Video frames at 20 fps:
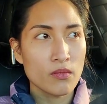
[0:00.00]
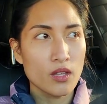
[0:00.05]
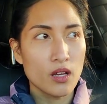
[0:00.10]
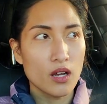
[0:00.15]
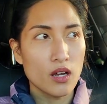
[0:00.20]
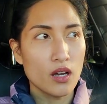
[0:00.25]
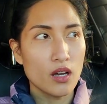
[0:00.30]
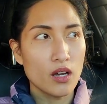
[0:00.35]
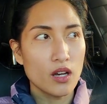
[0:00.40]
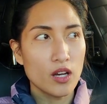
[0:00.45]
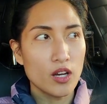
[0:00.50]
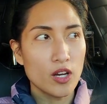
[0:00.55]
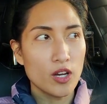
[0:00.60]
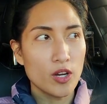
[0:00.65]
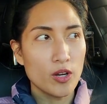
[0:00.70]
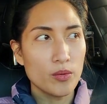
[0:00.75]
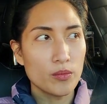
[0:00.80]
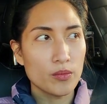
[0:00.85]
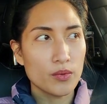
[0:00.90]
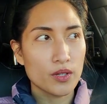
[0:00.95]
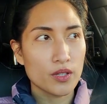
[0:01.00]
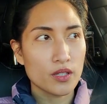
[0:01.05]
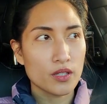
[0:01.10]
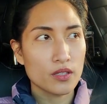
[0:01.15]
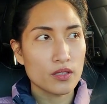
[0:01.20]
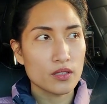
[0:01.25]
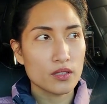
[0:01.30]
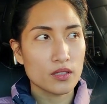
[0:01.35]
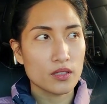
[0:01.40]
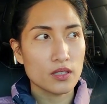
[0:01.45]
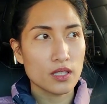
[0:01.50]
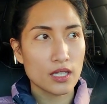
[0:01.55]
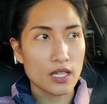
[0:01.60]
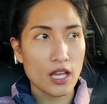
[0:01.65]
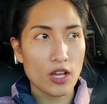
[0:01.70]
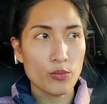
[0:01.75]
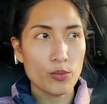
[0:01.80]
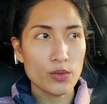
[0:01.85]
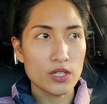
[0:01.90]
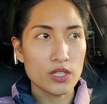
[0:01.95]
like
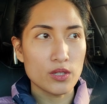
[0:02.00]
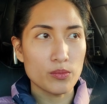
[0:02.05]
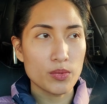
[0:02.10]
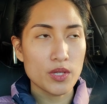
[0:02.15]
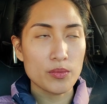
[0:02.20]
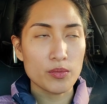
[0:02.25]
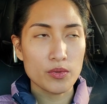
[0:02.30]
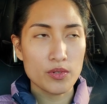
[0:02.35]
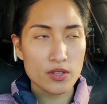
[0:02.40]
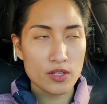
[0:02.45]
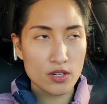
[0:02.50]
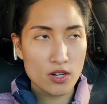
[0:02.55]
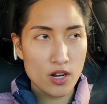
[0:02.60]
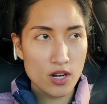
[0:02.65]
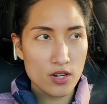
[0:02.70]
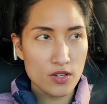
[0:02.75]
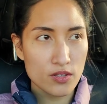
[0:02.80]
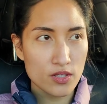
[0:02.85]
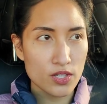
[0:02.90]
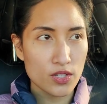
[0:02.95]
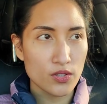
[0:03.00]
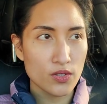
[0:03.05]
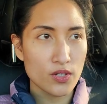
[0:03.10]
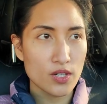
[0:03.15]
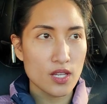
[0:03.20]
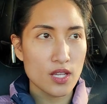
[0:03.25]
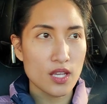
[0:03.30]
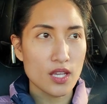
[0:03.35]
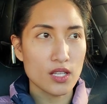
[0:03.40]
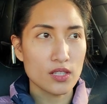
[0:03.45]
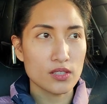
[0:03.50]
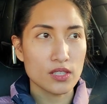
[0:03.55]
how many people there are in the unit,